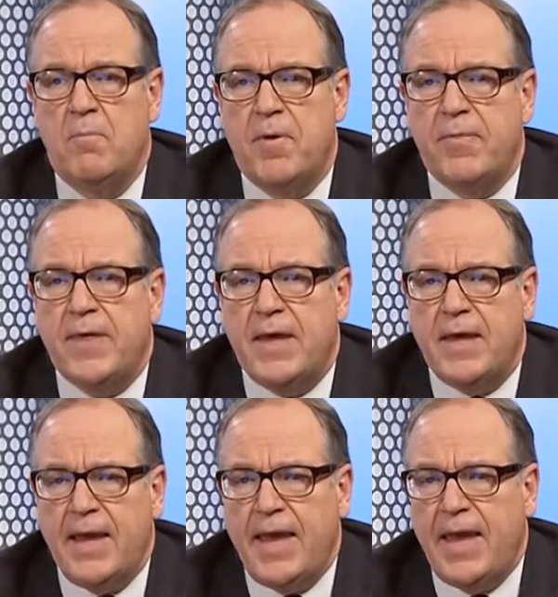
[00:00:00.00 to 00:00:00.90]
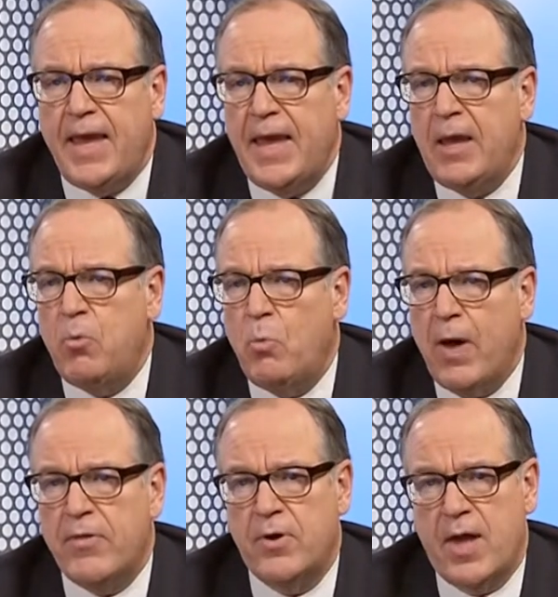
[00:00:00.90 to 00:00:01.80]
But the key,
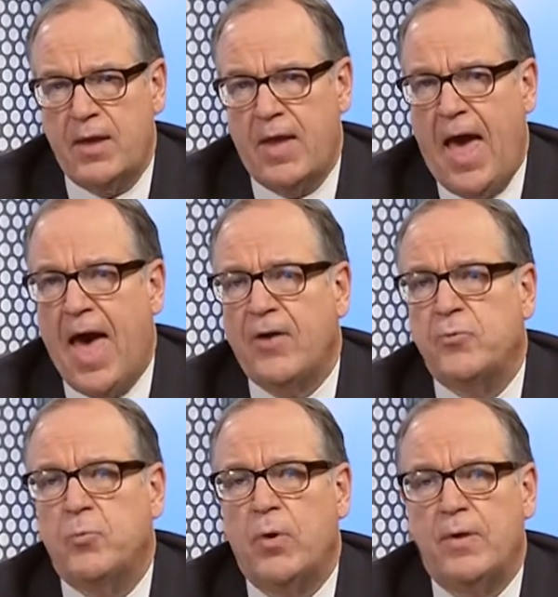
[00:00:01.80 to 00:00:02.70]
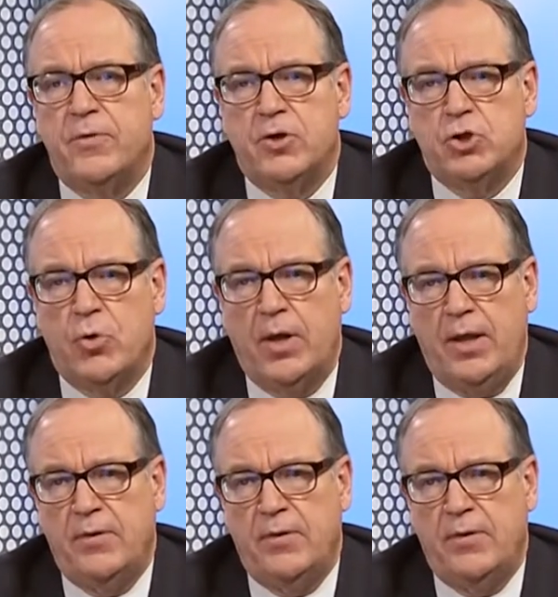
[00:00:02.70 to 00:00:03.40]
whether or not you aspirate the joint,